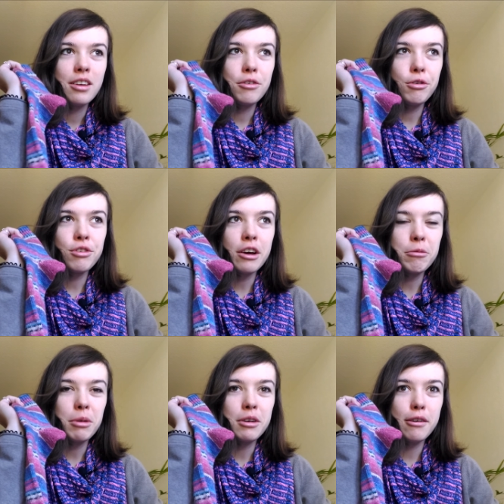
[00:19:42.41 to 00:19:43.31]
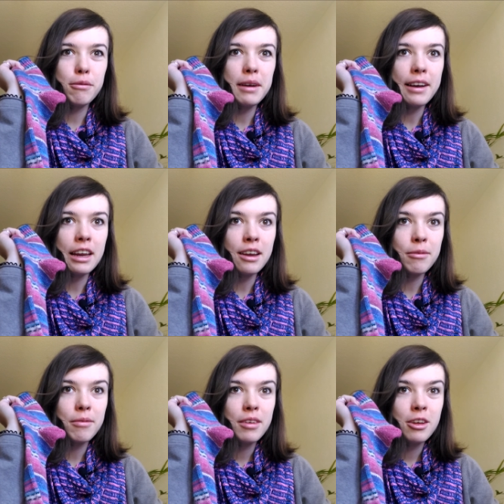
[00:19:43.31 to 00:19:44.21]
too sharp and too fiddly,
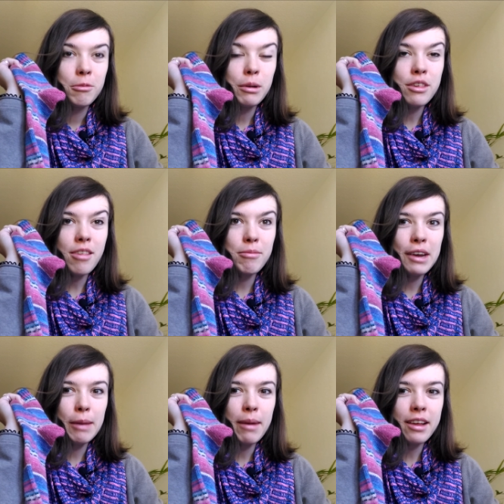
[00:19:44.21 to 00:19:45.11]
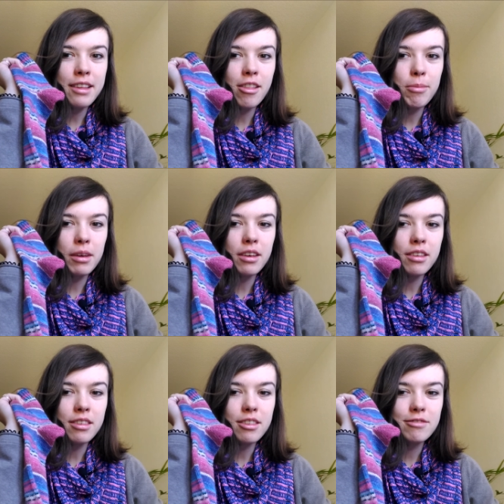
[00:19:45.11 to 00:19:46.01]
which doesn't really make sense
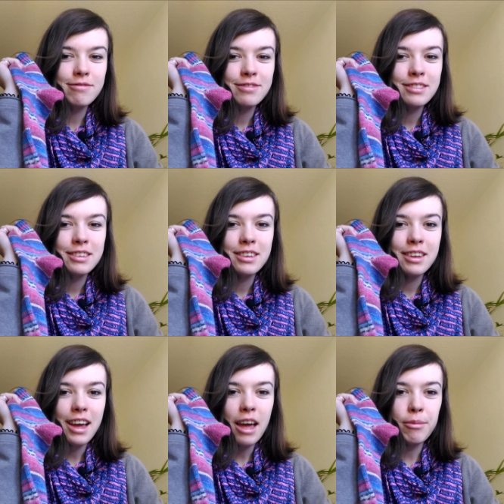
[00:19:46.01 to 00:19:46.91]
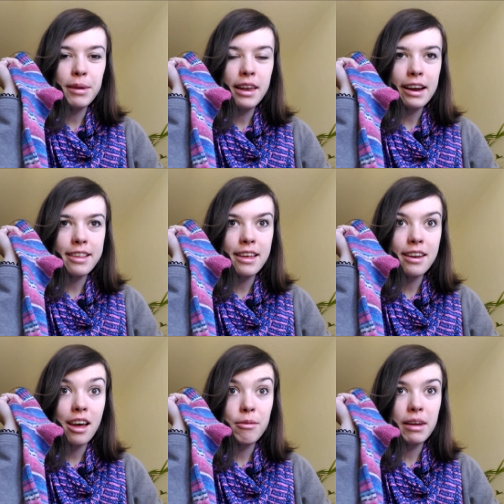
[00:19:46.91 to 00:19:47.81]
because I really, like I
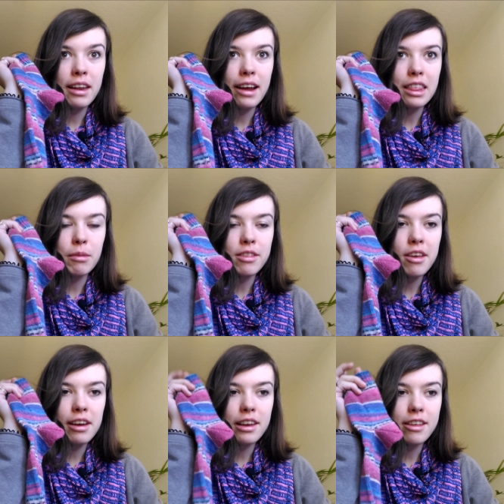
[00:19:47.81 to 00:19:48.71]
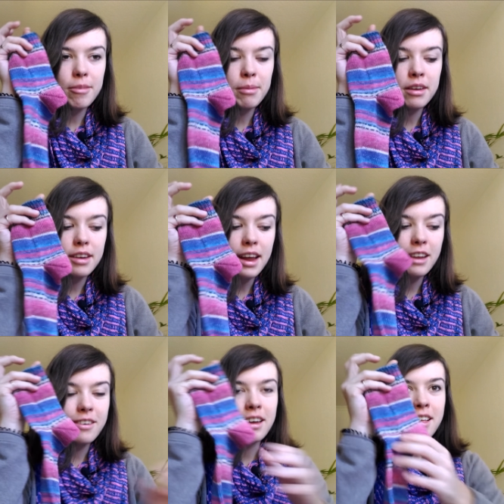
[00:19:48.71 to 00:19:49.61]
said, I really like them on circulars. But
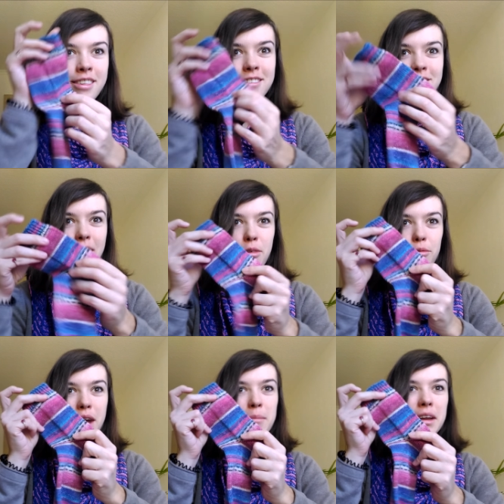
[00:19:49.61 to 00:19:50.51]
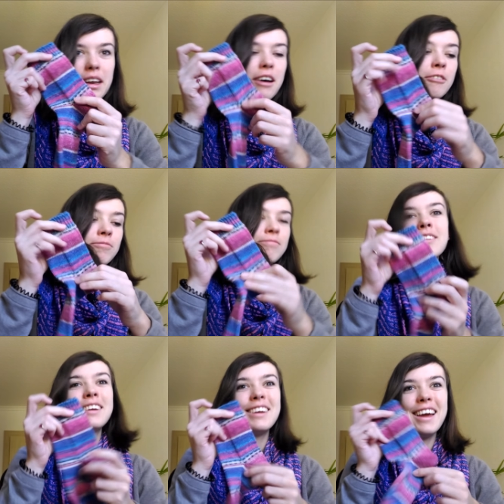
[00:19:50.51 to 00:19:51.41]
anyways, I'm just rambling now.
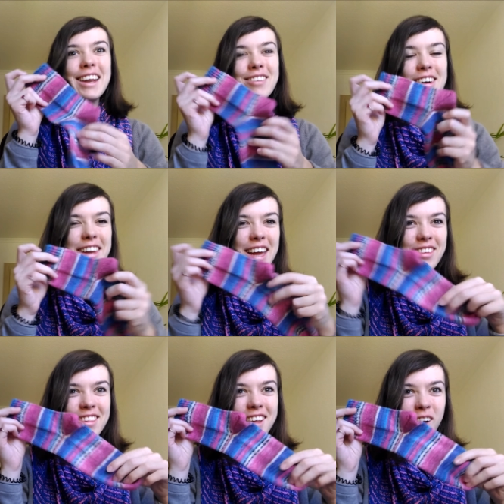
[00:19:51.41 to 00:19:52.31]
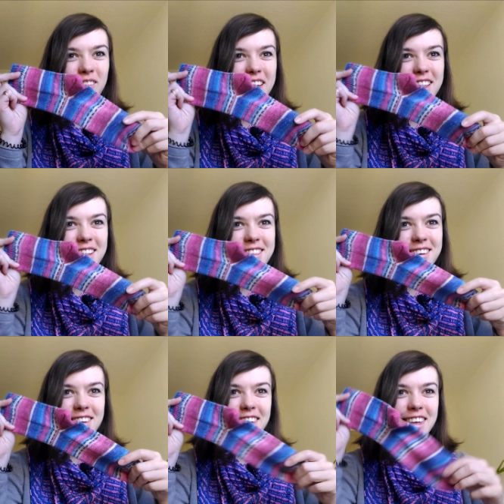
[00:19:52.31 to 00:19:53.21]
And I'm holding up this sock because it's
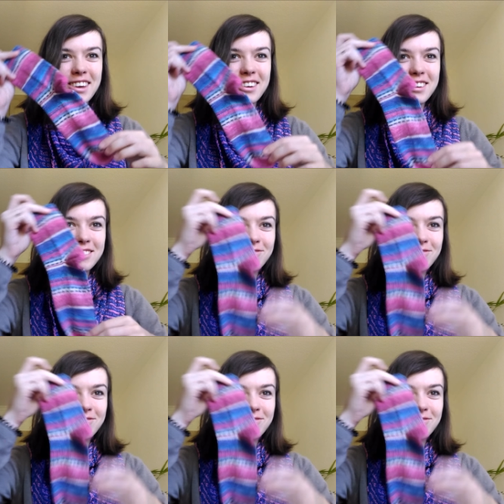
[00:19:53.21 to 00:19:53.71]
so cute.